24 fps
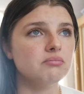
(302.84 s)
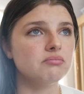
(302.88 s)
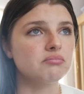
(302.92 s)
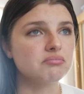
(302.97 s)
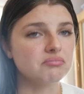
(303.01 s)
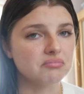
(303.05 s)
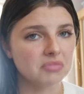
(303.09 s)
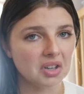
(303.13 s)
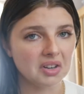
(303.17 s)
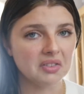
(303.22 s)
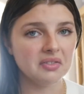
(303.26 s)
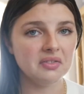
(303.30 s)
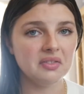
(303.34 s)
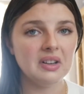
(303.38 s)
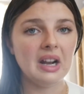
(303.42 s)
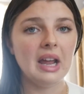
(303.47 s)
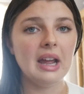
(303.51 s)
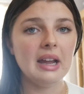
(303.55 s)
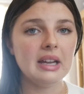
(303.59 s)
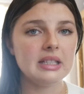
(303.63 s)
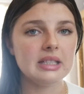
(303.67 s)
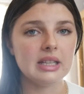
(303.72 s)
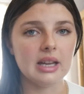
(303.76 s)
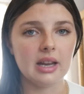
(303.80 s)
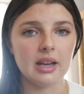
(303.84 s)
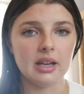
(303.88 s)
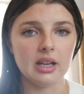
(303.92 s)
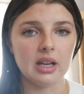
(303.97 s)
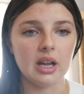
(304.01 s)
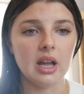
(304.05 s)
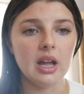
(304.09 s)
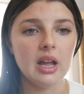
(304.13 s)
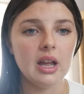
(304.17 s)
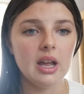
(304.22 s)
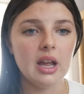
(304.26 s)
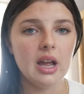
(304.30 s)

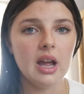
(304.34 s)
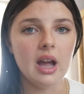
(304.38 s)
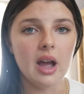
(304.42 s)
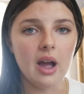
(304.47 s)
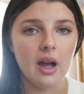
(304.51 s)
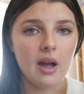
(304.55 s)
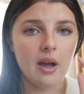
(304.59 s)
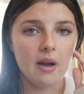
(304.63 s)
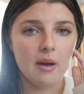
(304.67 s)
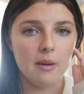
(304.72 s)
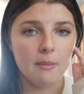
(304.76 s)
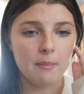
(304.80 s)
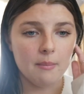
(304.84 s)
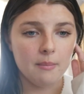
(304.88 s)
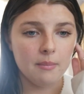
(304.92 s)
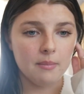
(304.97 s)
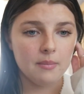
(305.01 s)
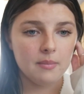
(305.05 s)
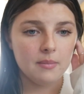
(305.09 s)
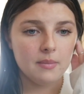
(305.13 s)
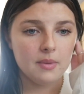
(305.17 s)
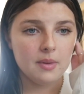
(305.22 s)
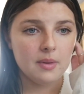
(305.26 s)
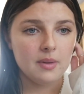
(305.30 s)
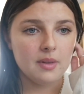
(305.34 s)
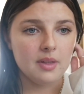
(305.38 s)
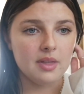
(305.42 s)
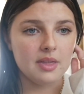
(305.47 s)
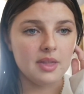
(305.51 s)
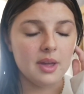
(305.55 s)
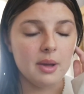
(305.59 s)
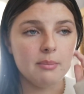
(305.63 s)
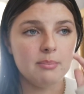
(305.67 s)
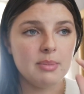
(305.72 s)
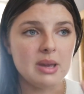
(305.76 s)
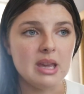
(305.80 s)
reflecting
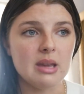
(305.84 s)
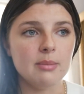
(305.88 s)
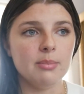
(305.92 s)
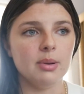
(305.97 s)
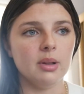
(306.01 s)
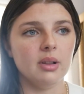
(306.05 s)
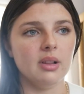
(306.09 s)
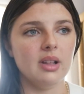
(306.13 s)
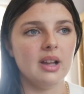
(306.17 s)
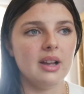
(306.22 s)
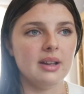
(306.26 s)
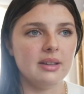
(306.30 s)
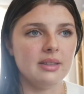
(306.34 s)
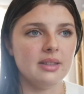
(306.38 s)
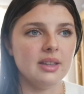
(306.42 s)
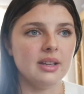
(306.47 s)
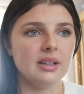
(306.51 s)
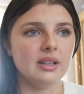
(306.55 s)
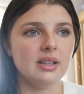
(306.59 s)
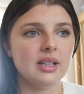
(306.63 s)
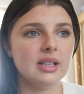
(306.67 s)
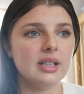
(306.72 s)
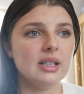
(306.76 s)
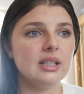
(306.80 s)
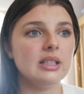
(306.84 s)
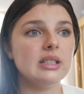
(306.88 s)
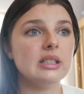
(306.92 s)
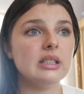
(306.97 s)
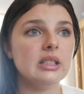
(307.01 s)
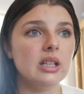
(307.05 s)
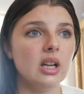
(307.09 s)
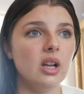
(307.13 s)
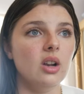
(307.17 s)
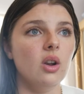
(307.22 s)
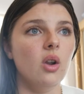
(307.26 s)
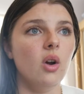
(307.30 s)
that people, I think
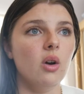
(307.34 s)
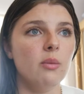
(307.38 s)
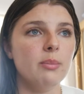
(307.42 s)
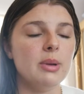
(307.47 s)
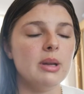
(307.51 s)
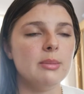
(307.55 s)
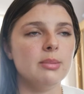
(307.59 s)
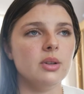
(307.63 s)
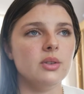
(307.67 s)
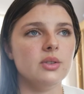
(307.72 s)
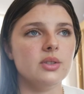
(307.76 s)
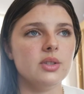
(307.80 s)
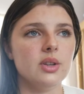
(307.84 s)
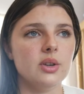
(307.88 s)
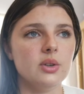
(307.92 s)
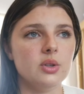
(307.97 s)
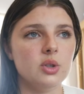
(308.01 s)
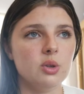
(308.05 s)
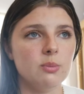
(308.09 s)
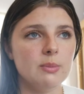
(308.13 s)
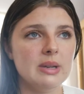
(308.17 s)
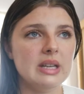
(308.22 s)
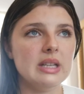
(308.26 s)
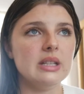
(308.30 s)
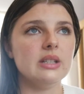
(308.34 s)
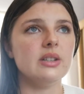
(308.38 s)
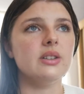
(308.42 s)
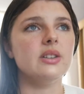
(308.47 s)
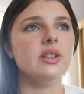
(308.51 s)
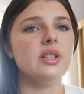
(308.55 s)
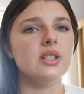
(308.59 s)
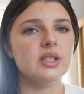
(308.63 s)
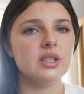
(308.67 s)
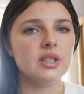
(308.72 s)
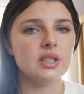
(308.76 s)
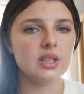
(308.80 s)
a lot of people on social
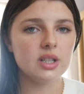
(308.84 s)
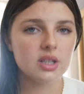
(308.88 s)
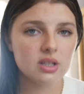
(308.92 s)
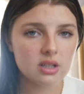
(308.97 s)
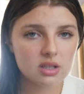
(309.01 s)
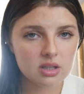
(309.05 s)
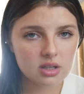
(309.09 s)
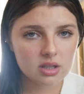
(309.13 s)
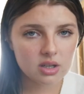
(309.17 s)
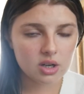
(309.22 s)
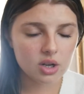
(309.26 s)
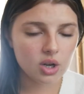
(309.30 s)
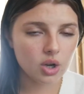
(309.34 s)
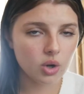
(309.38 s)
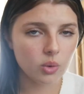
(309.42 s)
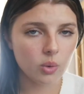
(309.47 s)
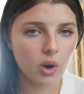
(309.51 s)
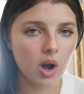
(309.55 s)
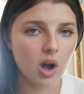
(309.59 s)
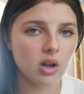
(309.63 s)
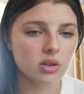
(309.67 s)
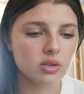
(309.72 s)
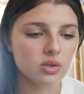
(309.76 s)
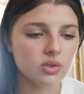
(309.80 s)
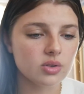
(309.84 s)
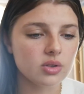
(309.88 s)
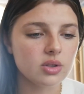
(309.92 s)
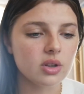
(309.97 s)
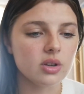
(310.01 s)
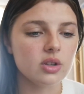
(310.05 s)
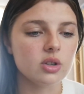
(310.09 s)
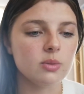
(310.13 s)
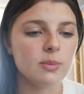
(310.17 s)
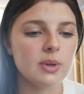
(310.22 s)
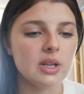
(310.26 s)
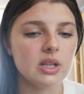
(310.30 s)
media and who aren't on
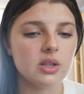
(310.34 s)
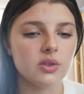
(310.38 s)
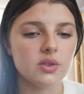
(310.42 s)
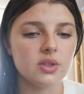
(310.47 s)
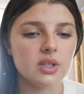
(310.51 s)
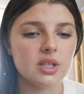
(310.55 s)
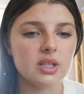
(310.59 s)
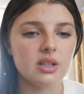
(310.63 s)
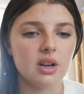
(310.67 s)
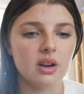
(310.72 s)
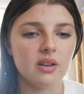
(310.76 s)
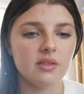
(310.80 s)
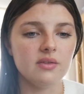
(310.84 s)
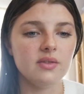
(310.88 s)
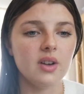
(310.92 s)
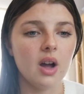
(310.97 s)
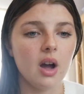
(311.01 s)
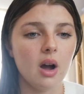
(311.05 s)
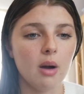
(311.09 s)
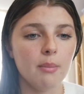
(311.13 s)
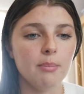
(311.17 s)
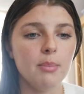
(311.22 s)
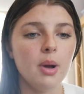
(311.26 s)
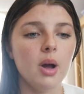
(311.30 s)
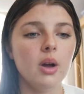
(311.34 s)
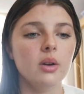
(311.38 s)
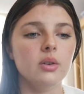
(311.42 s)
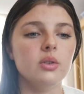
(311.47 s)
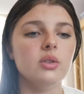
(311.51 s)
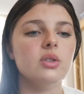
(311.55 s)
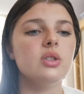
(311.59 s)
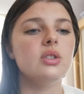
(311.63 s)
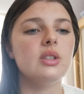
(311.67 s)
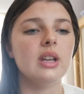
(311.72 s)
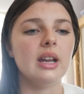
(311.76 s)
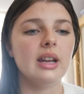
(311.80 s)
social media and stuff are
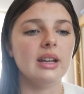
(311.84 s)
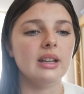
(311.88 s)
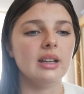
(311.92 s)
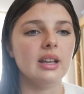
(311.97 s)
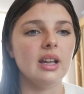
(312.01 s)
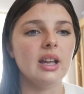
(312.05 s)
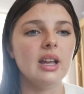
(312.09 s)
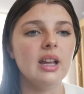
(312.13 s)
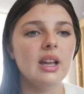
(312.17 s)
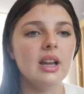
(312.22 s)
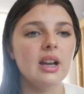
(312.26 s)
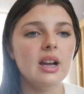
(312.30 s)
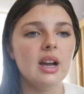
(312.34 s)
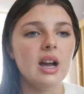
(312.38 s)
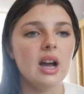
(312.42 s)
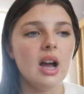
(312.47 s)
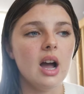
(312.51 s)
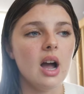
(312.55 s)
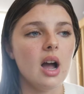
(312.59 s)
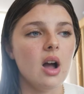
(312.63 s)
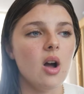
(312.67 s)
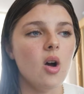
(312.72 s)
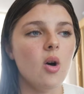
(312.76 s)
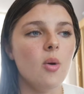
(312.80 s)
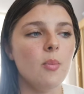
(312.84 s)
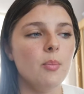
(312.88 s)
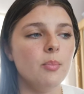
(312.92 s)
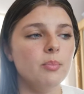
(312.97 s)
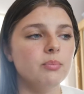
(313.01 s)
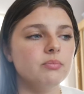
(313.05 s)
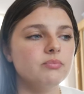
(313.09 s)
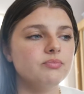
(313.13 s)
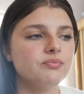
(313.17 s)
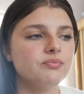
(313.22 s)
posting more